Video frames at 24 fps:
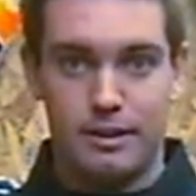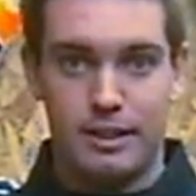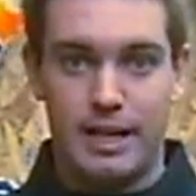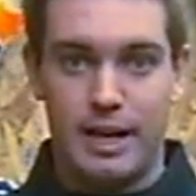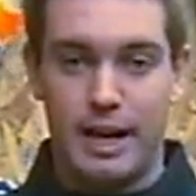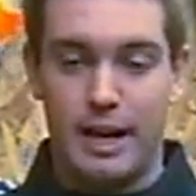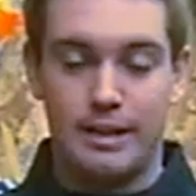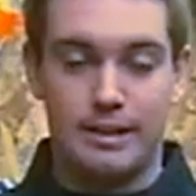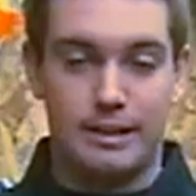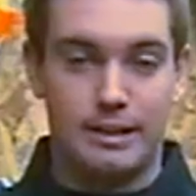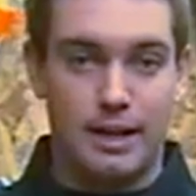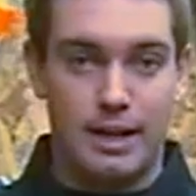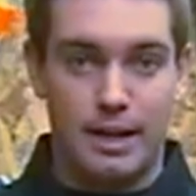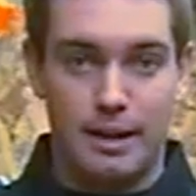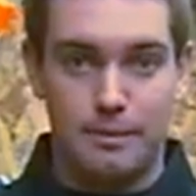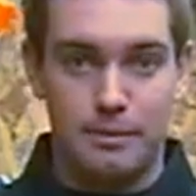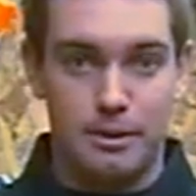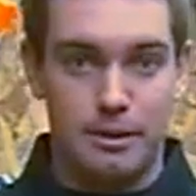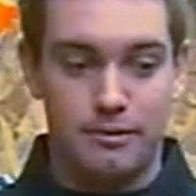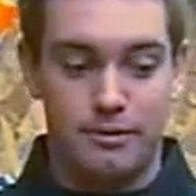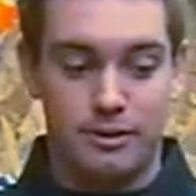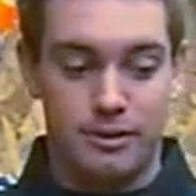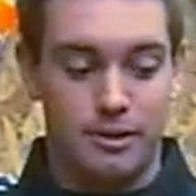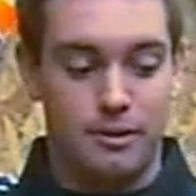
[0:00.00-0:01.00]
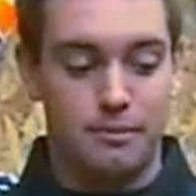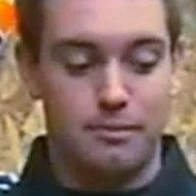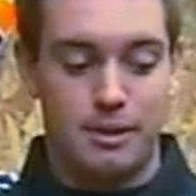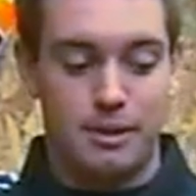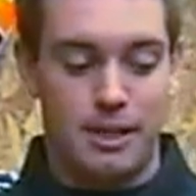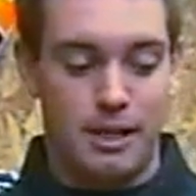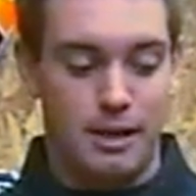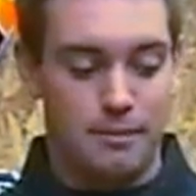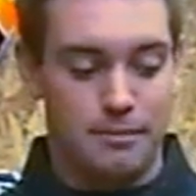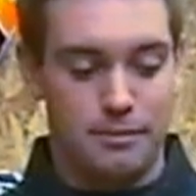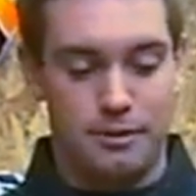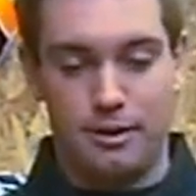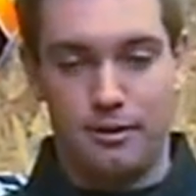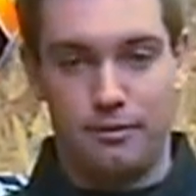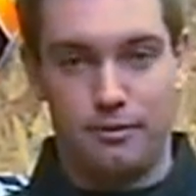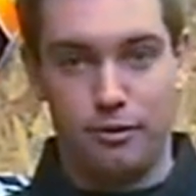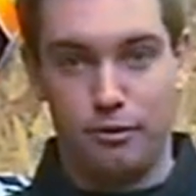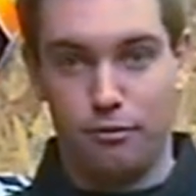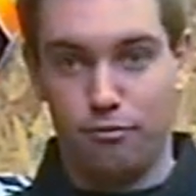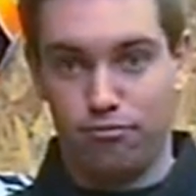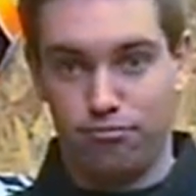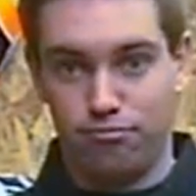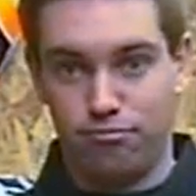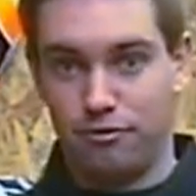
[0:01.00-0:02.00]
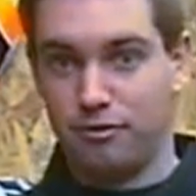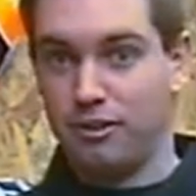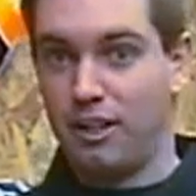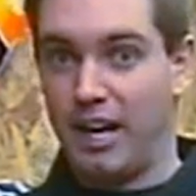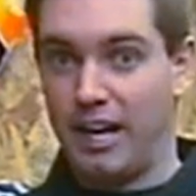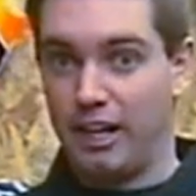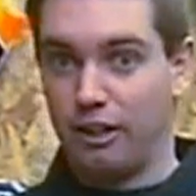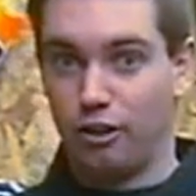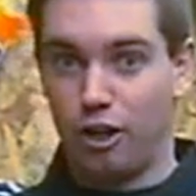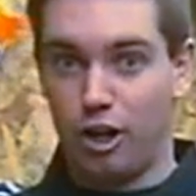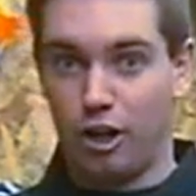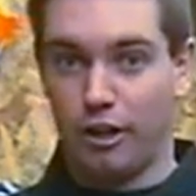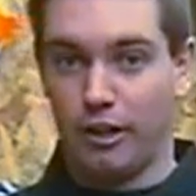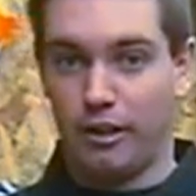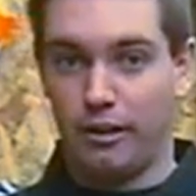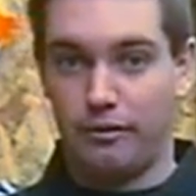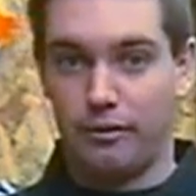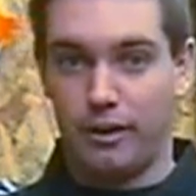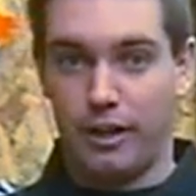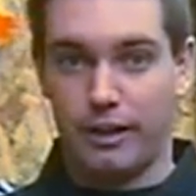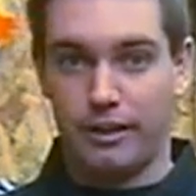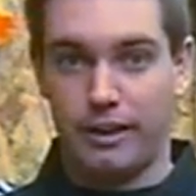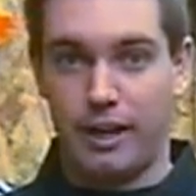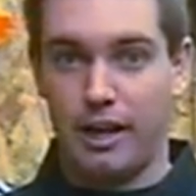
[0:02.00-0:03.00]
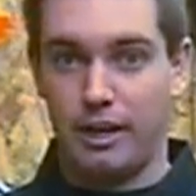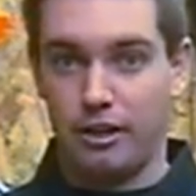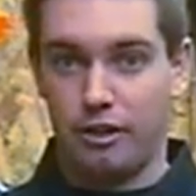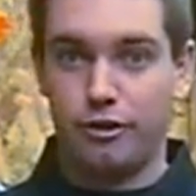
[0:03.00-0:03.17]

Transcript: At times, even sometimes, if you fly it long enough like that,